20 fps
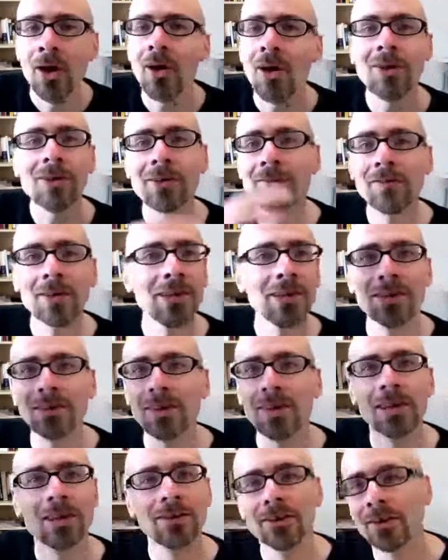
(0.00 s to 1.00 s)
All of
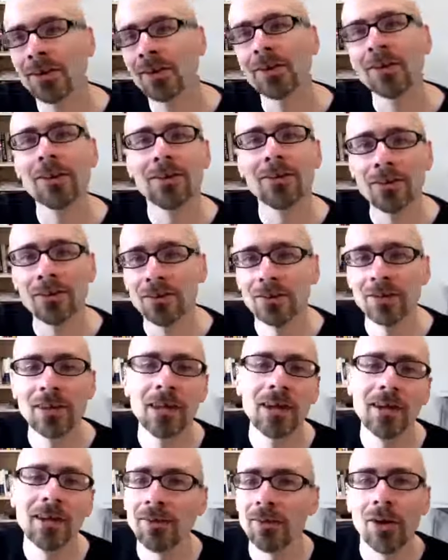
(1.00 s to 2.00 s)
these things, all
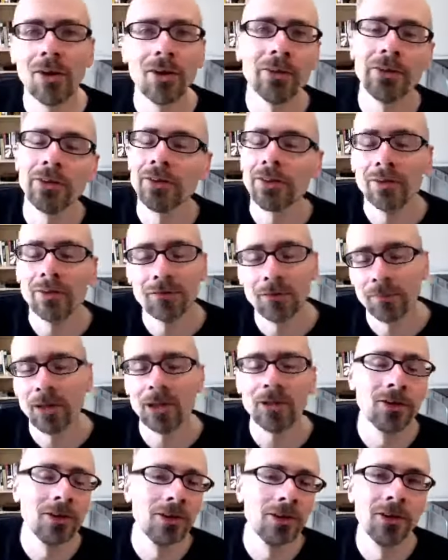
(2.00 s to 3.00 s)
of this
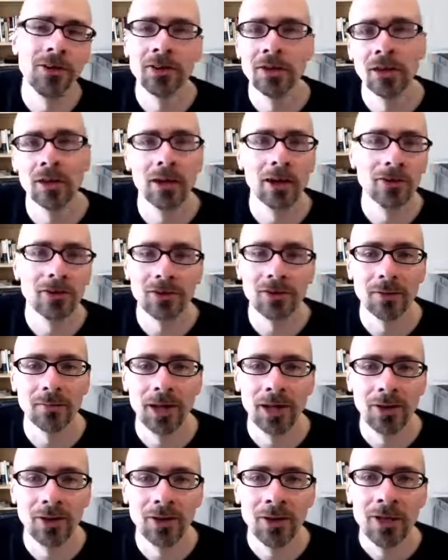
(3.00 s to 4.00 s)
information didn't get out
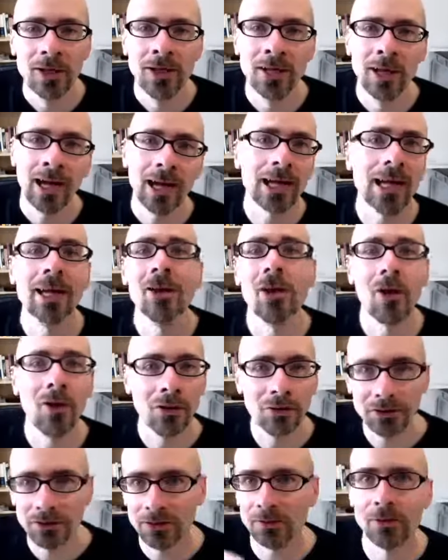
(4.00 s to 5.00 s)
somehow. Again,
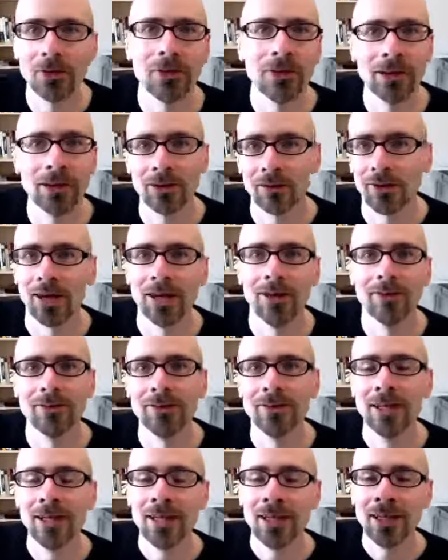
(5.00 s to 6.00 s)
all swirling
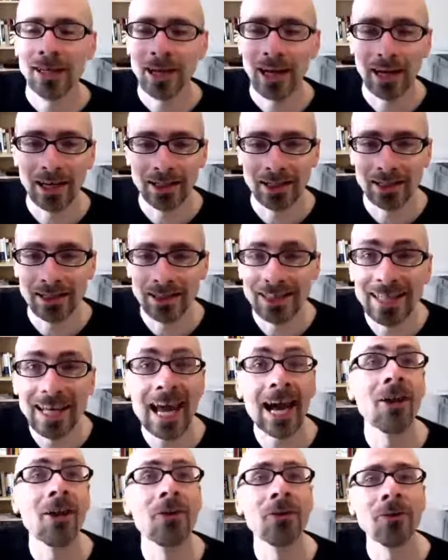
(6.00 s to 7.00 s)
around, and
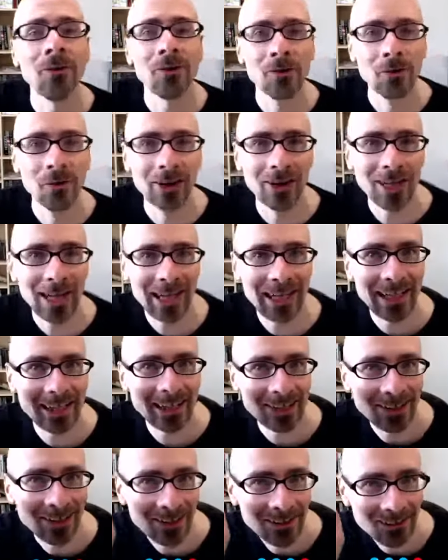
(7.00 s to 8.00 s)
now we're
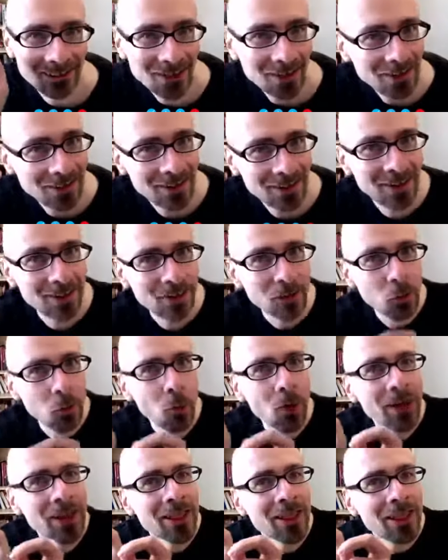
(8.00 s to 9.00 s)
getting just
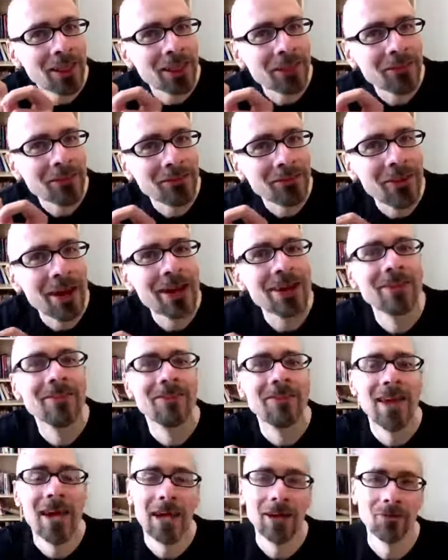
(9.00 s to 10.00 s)
one thread
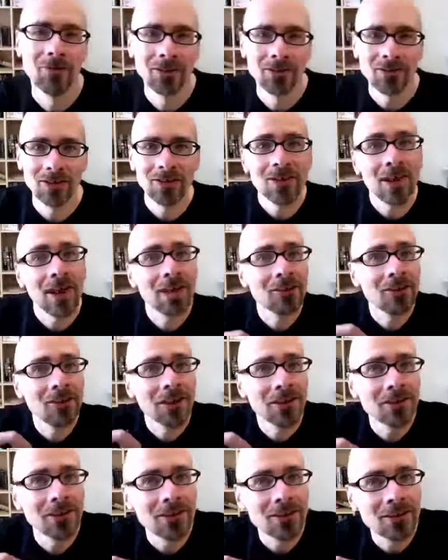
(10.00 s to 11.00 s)
of that, which is, hey,
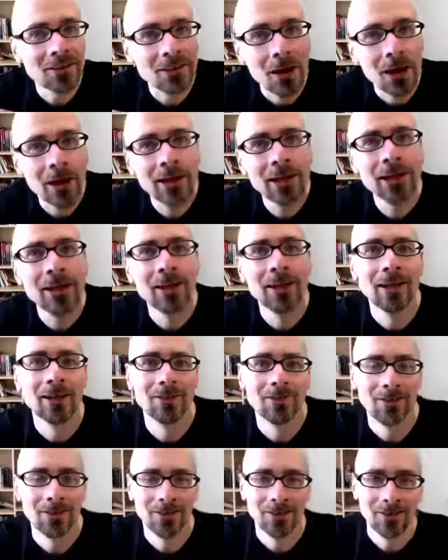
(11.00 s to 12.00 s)
look at this Saudi
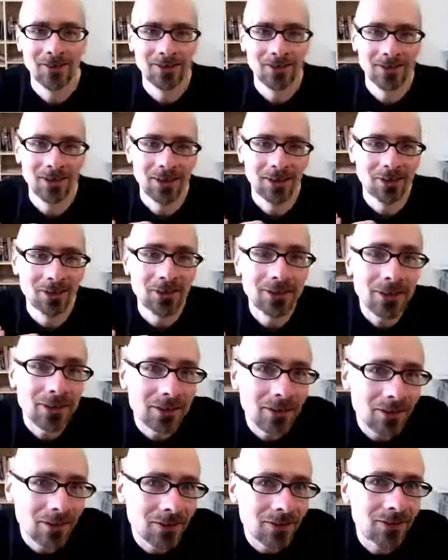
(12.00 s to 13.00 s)
connection to these guys. Look
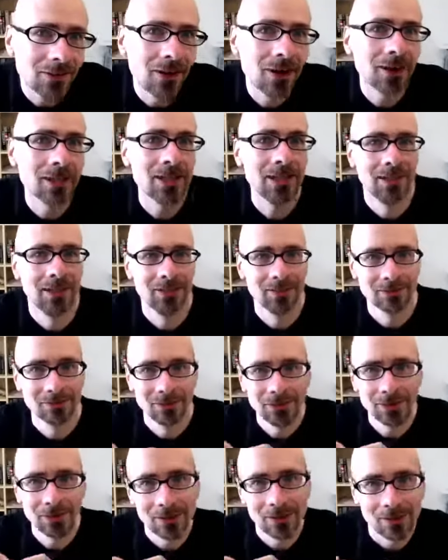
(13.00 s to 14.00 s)
at these Saudi
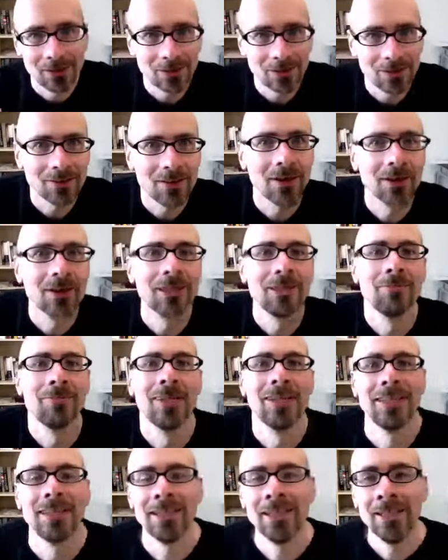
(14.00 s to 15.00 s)
handlers. Look at the Saudi
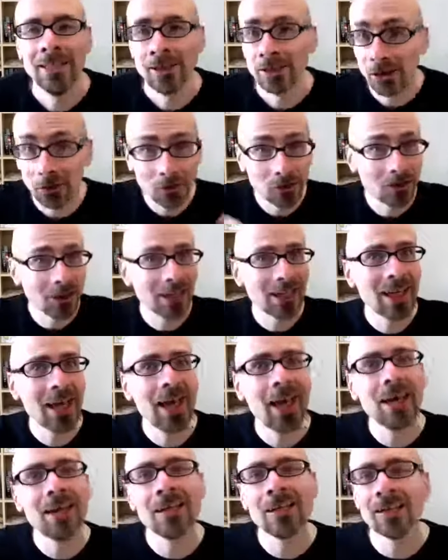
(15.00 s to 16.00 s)
money. Don't look at
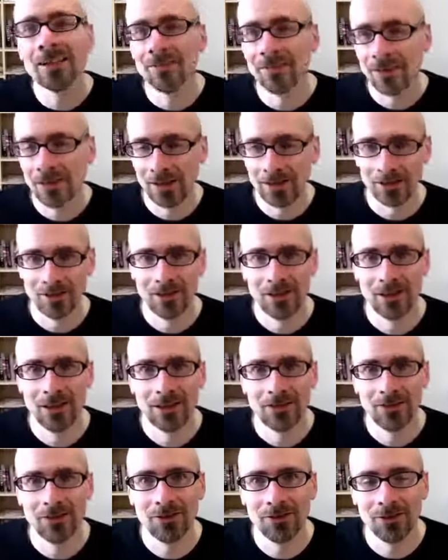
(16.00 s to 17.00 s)
any of the other
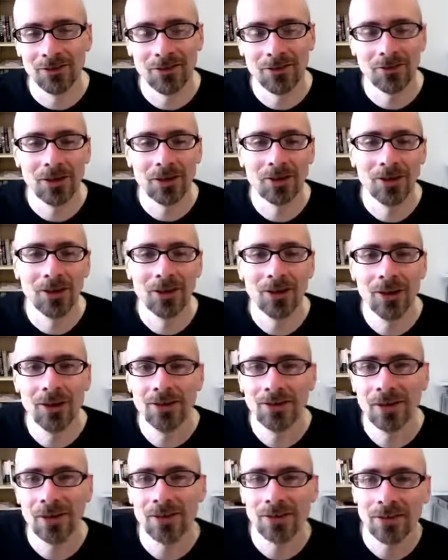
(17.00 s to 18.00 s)
connections or surrounding
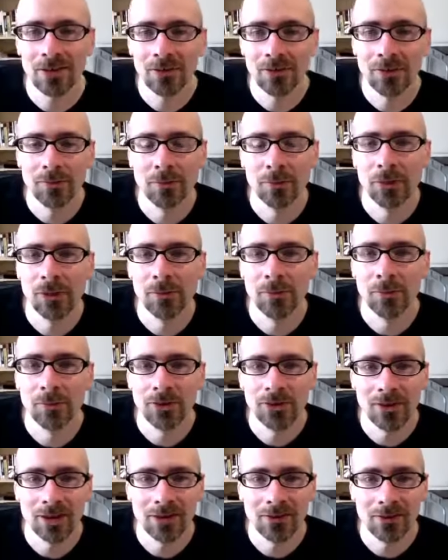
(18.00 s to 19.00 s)
context that would
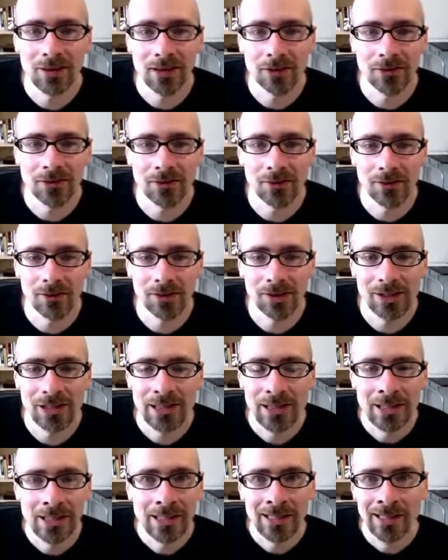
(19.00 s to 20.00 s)
problematize that
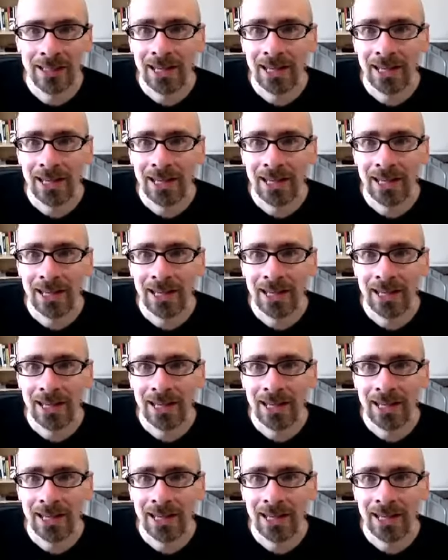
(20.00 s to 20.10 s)
story.